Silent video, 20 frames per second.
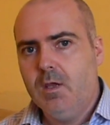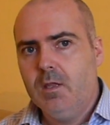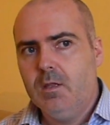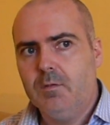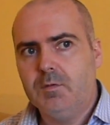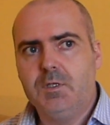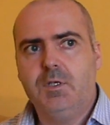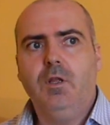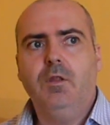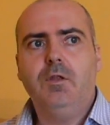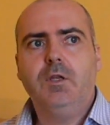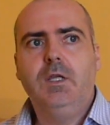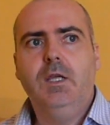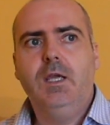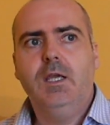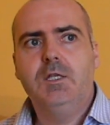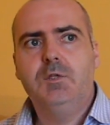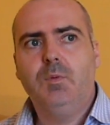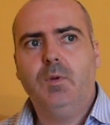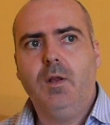There was another
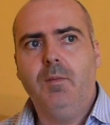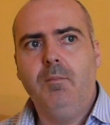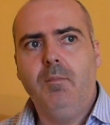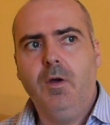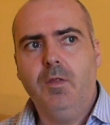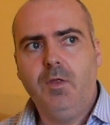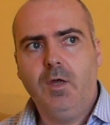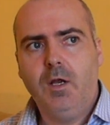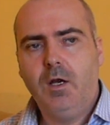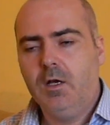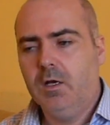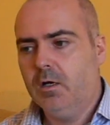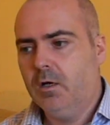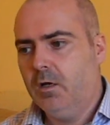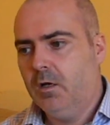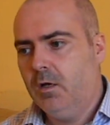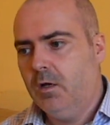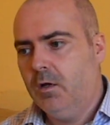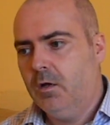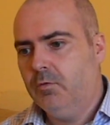case where a mother
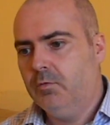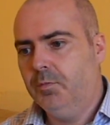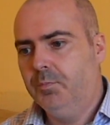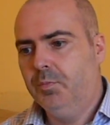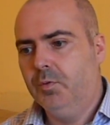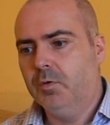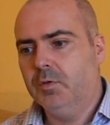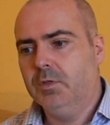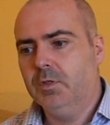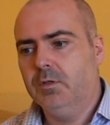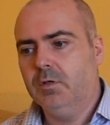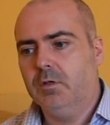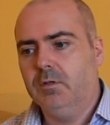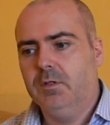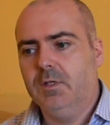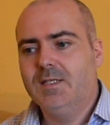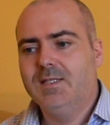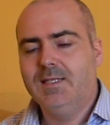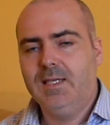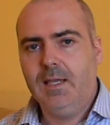reported her
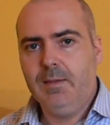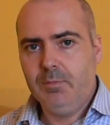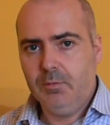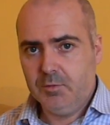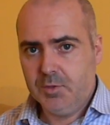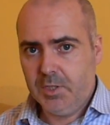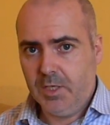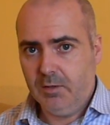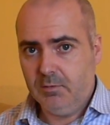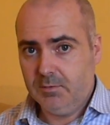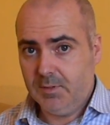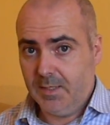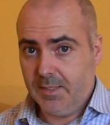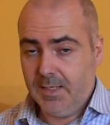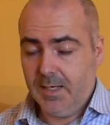disabled child,